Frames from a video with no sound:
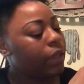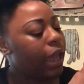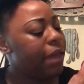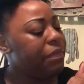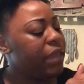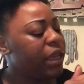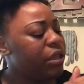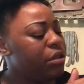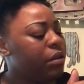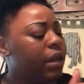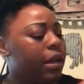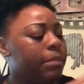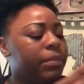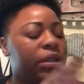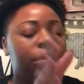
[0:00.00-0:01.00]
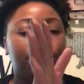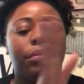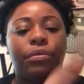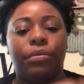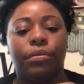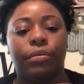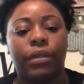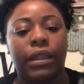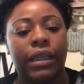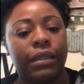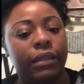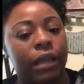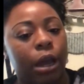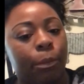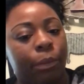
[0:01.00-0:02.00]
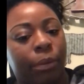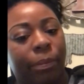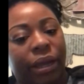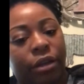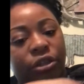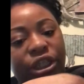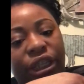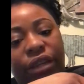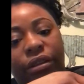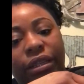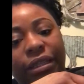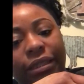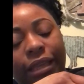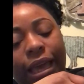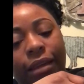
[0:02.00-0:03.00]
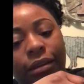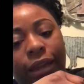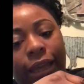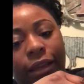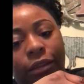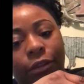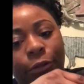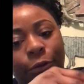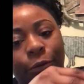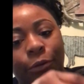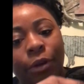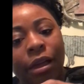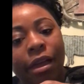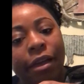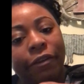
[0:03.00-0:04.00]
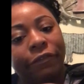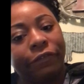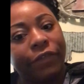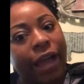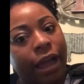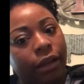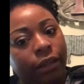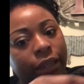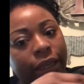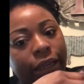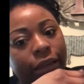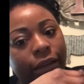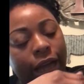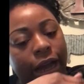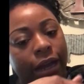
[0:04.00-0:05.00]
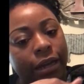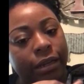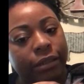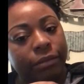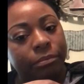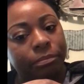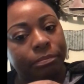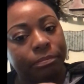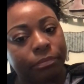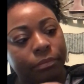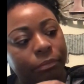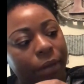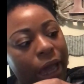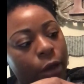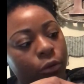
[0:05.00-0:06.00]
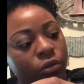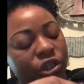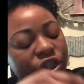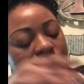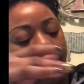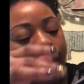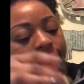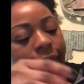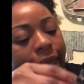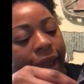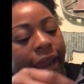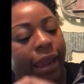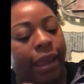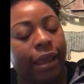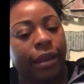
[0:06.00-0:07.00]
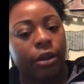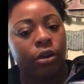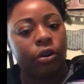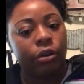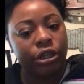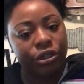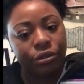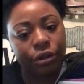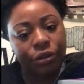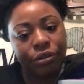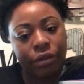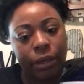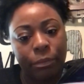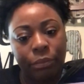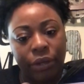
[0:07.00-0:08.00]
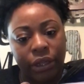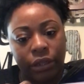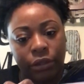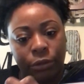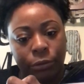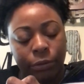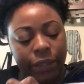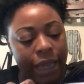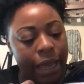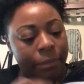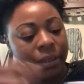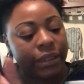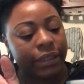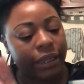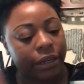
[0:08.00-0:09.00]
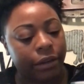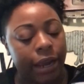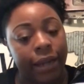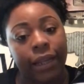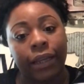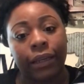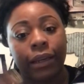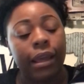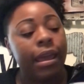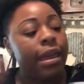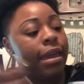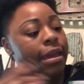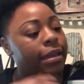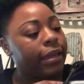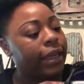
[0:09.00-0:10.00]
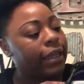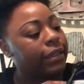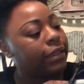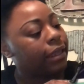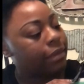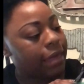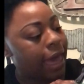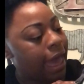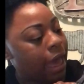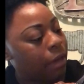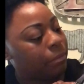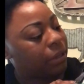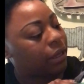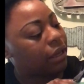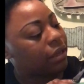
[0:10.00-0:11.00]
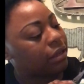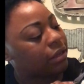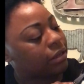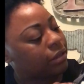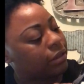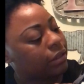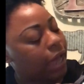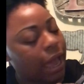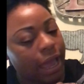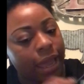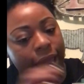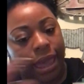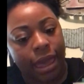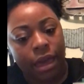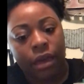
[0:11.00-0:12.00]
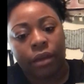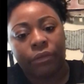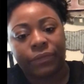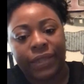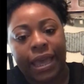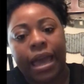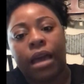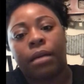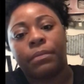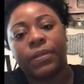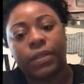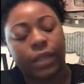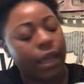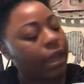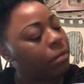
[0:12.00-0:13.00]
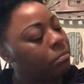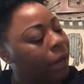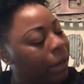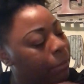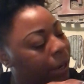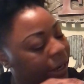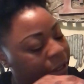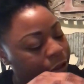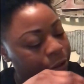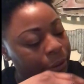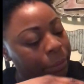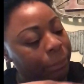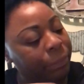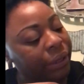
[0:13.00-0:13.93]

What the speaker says: And then you come to this upper pouch here, and it's kind of like a little filing pouch. And of course, you can put little tabbies here. I didn't get to that because I have tabs in my binder.